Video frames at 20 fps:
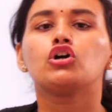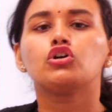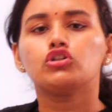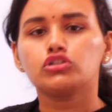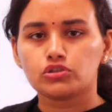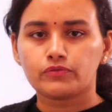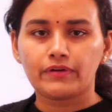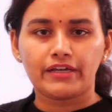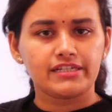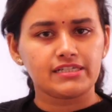
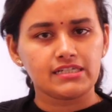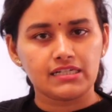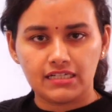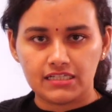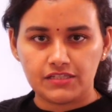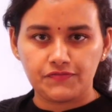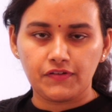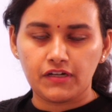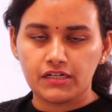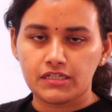Good question as
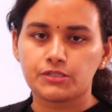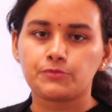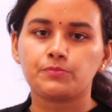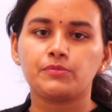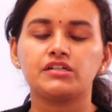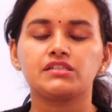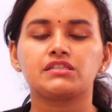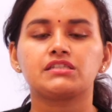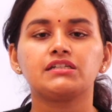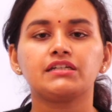far as
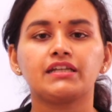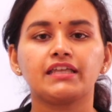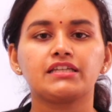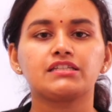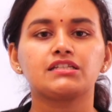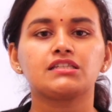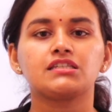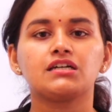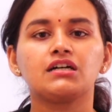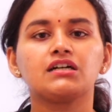
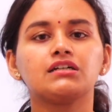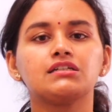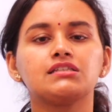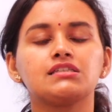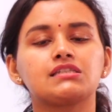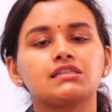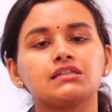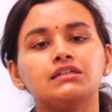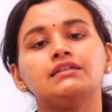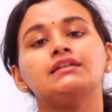percentages are
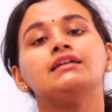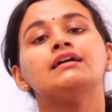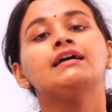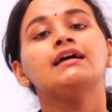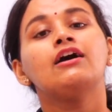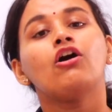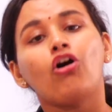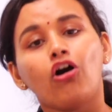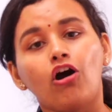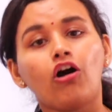concerned
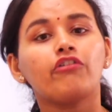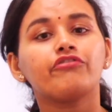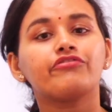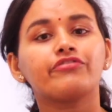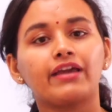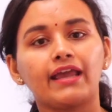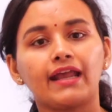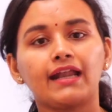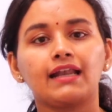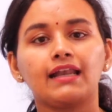of
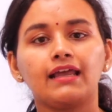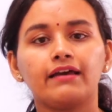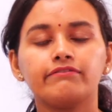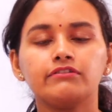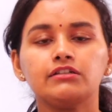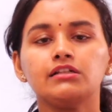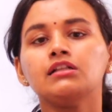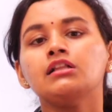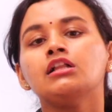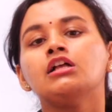GATE level.
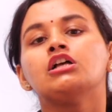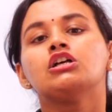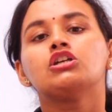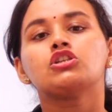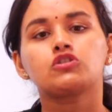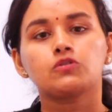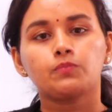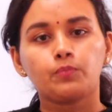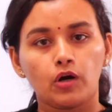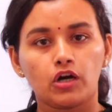
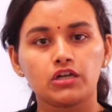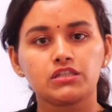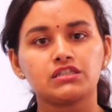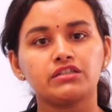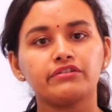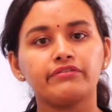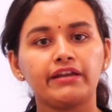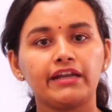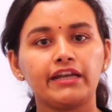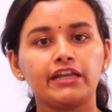So pause the
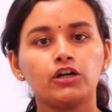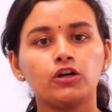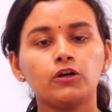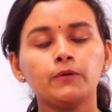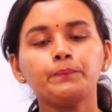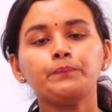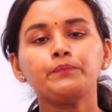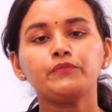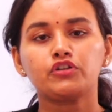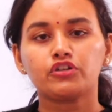video,
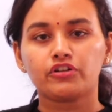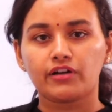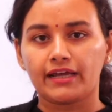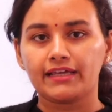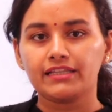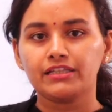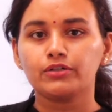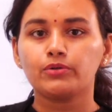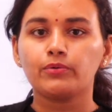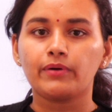try
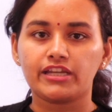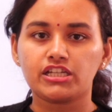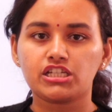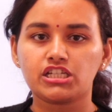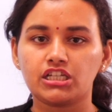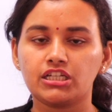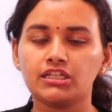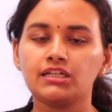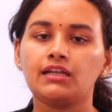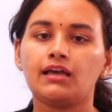the
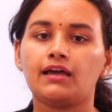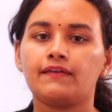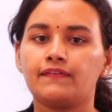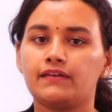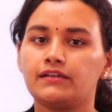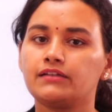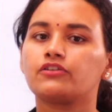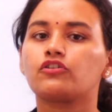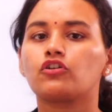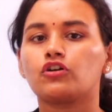question, and
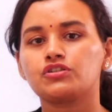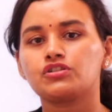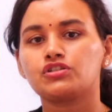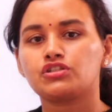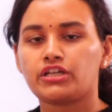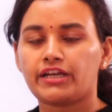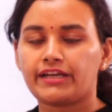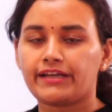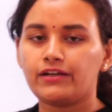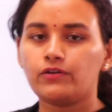then
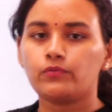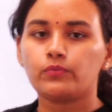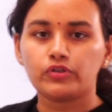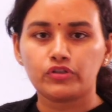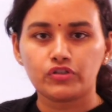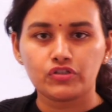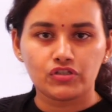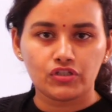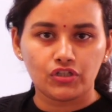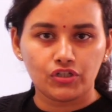cross-check it with
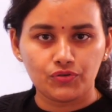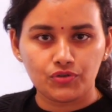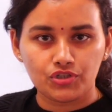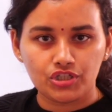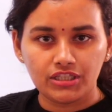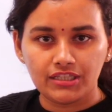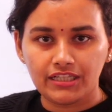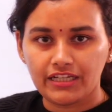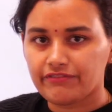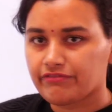the
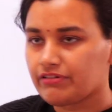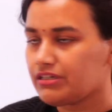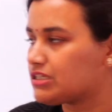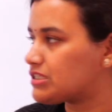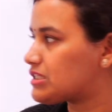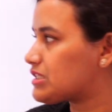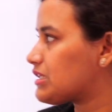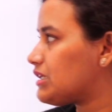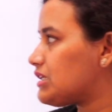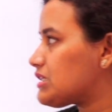solution that we
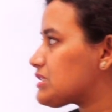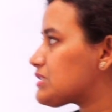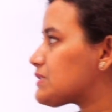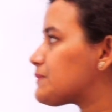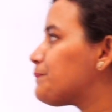discuss.